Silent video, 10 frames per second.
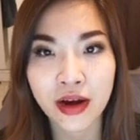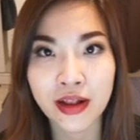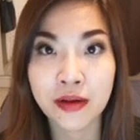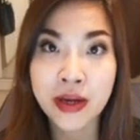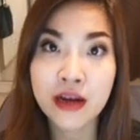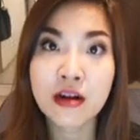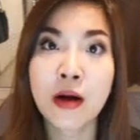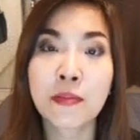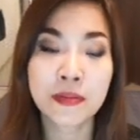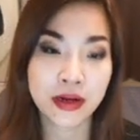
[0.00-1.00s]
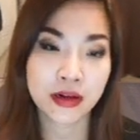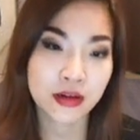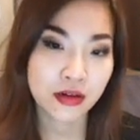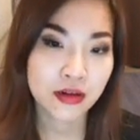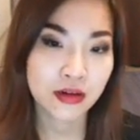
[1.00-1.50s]
Like, make a compliment.
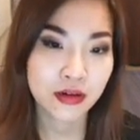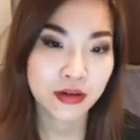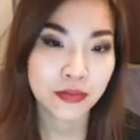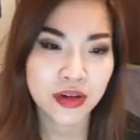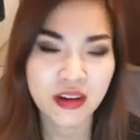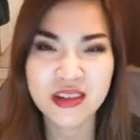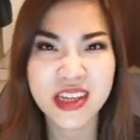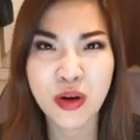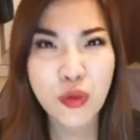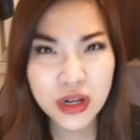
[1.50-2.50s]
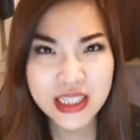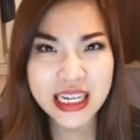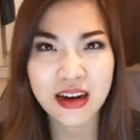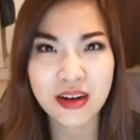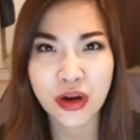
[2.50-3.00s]
But don't say
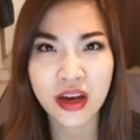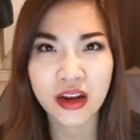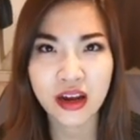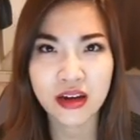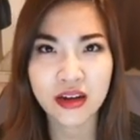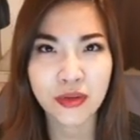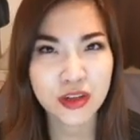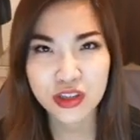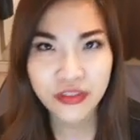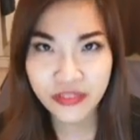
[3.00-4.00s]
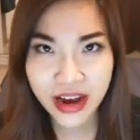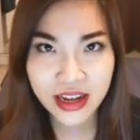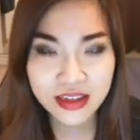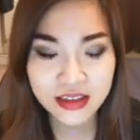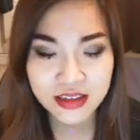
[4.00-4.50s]
"onjang," okay? Like, why are you so
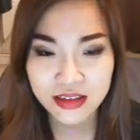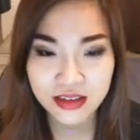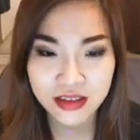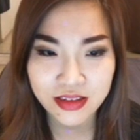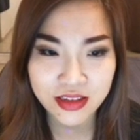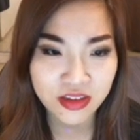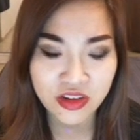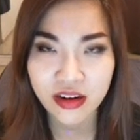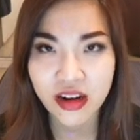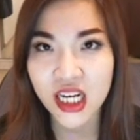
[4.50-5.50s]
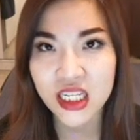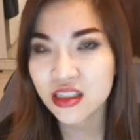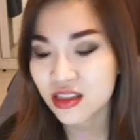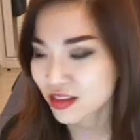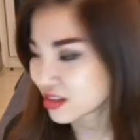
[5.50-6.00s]
fat? That's not nice.